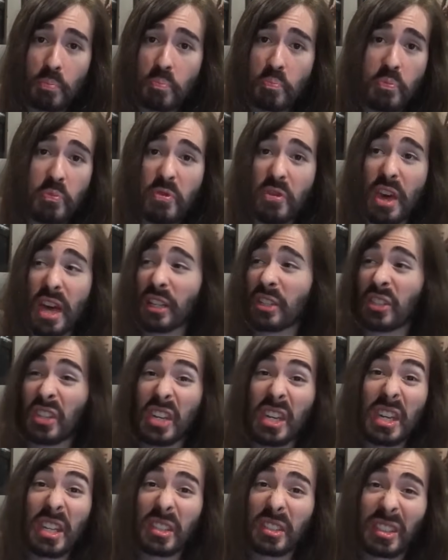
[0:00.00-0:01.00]
But that's
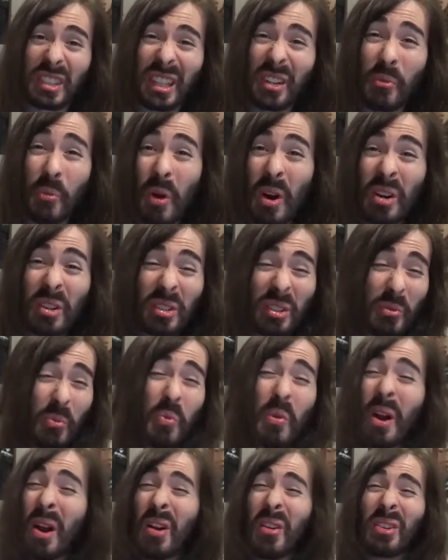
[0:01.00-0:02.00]
it. Like,
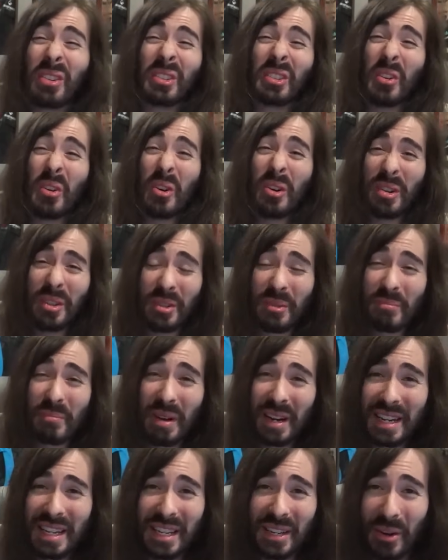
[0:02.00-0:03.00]
where is all the
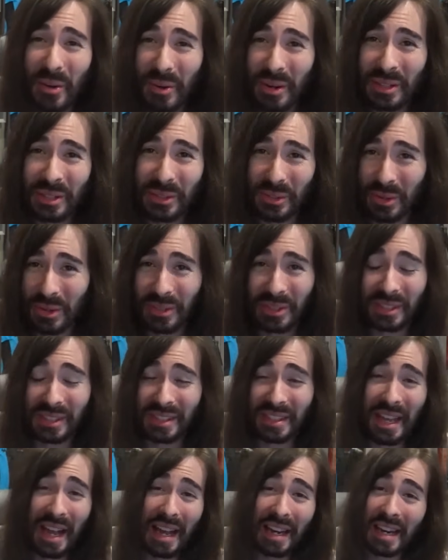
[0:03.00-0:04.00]
money going towards? It's
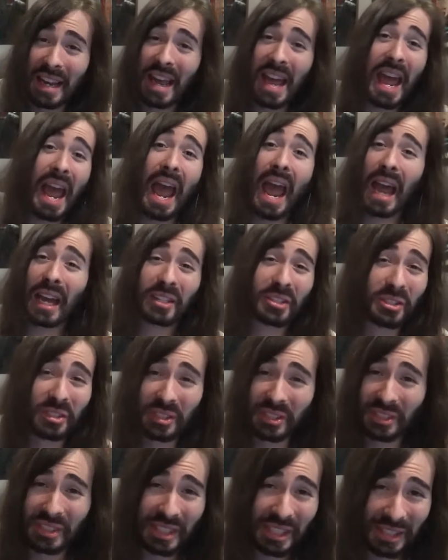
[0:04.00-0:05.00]
not action
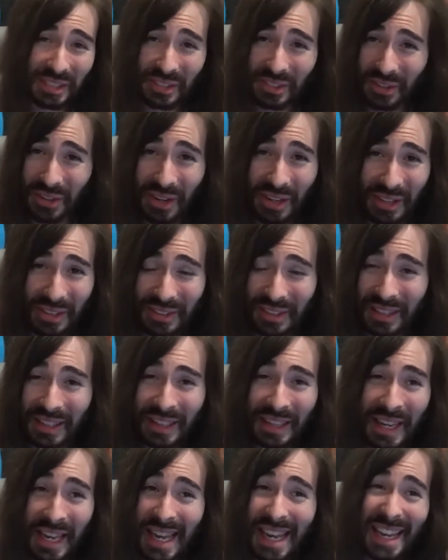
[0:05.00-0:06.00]
scenes or
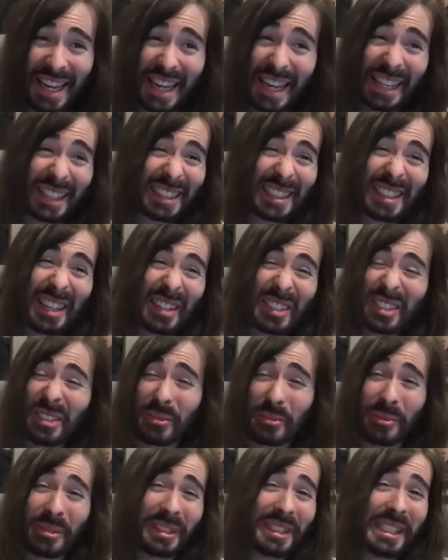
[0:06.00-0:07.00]
anything. It doesn't
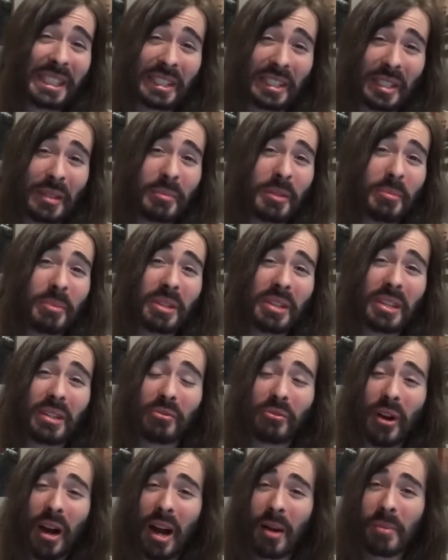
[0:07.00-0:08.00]
really seem to be the
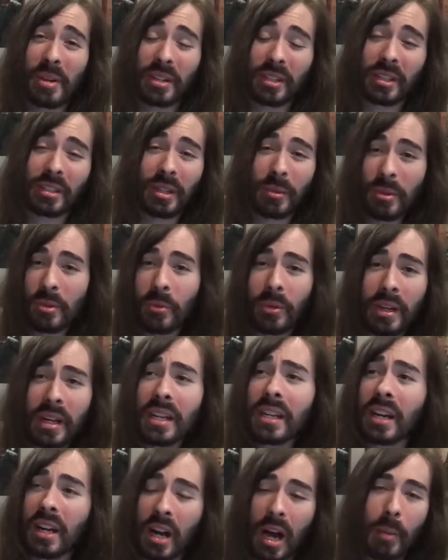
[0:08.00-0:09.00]
environment. Because, I mean, we're
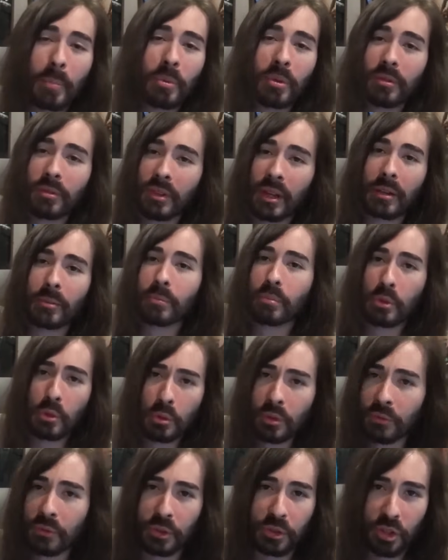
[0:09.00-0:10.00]
getting a couple of, like,
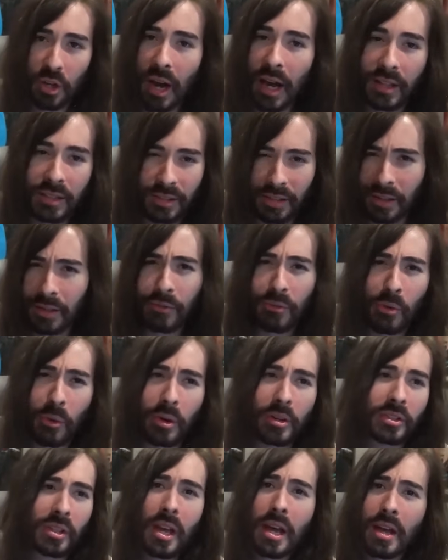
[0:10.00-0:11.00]
beautiful shots. Like, of
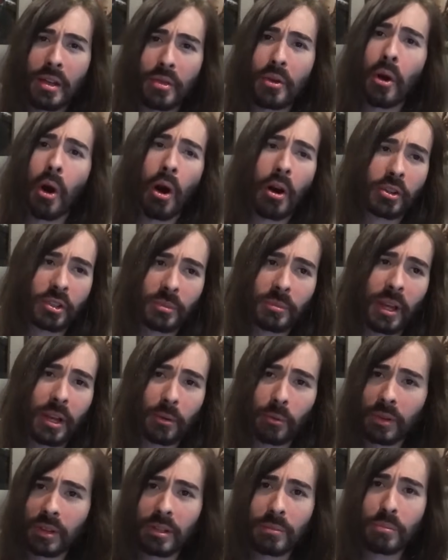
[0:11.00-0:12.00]
course, there are some, like,
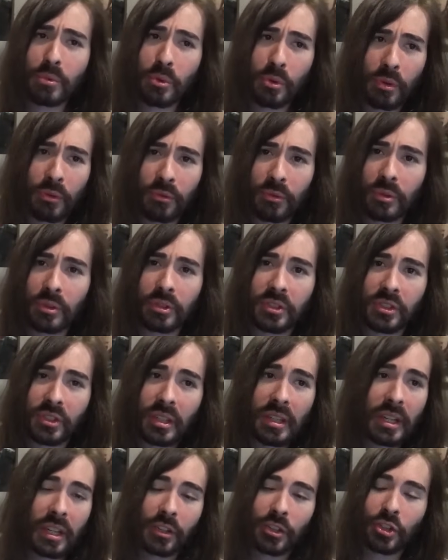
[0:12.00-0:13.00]
really beautiful
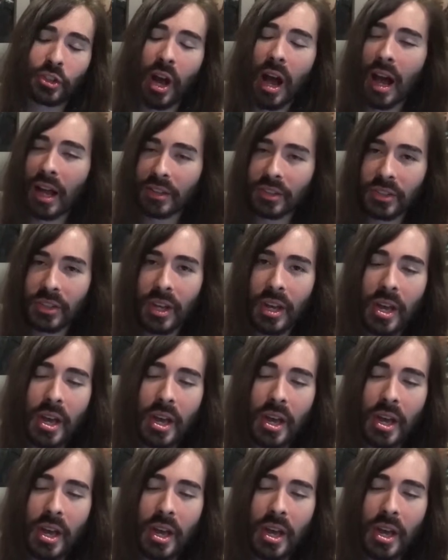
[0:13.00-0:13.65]
scenic shots.